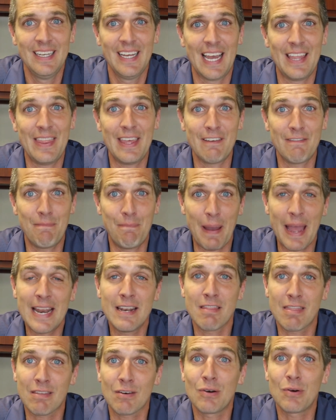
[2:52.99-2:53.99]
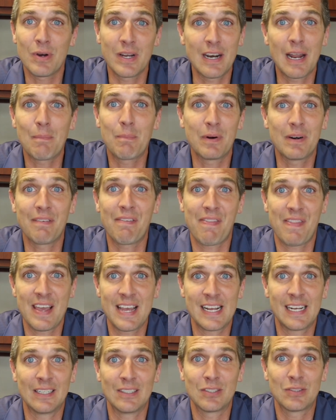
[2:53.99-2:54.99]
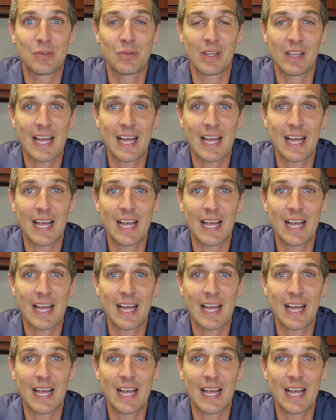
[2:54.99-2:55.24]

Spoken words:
and they've been through a number of things through the